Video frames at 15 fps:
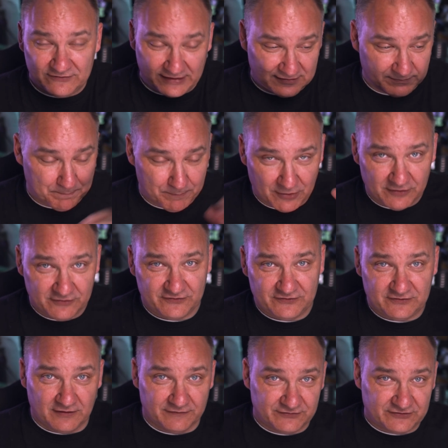like bursts
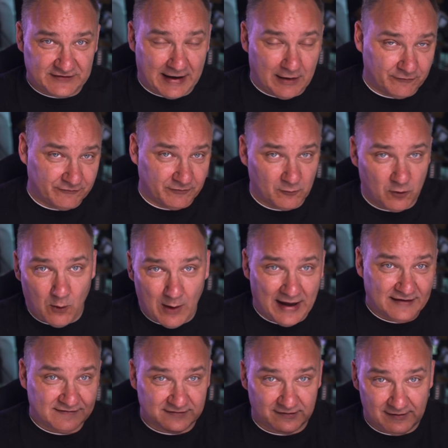of sound from
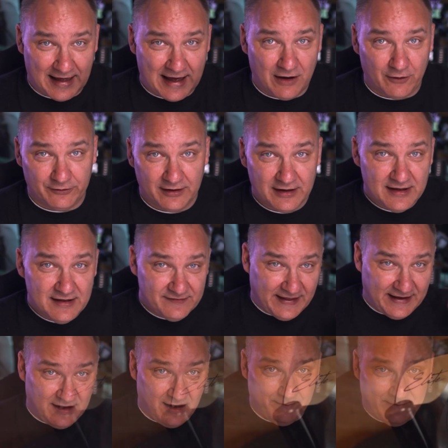quiet to loud. They come